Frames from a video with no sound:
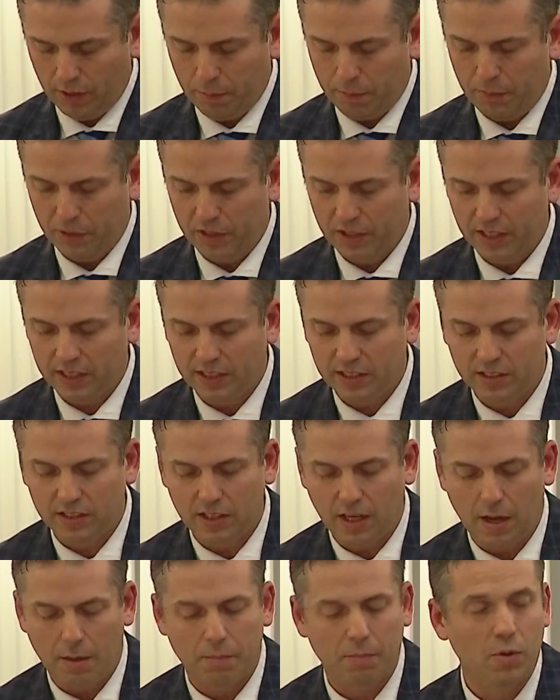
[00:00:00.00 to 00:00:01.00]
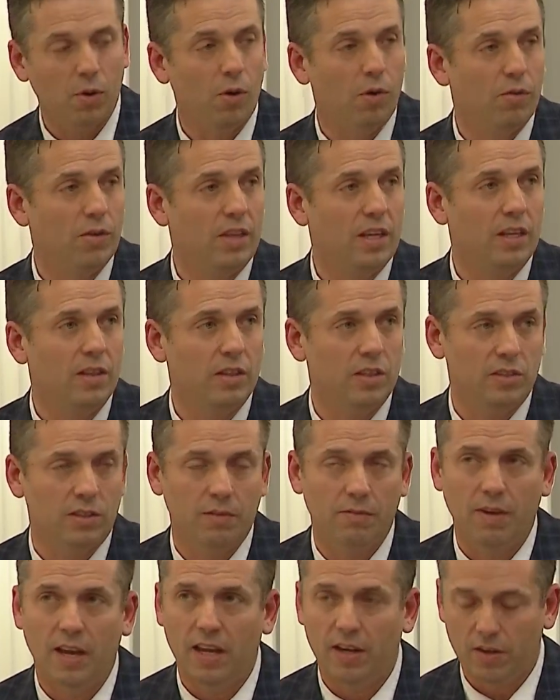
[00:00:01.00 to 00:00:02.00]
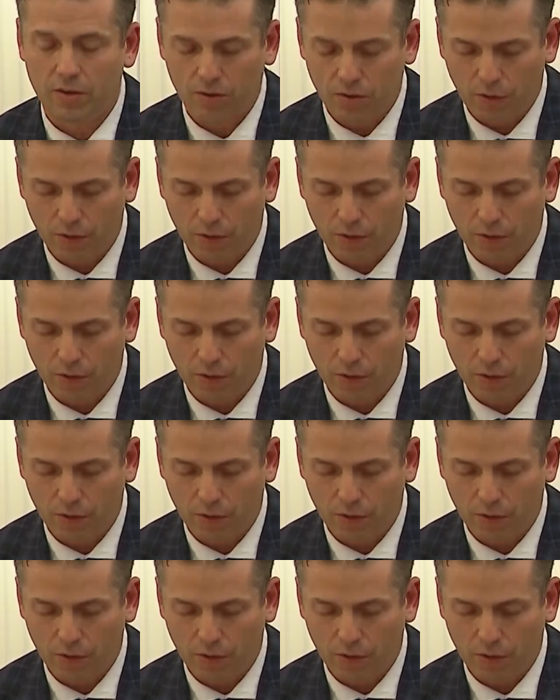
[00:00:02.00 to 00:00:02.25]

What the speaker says: in building this event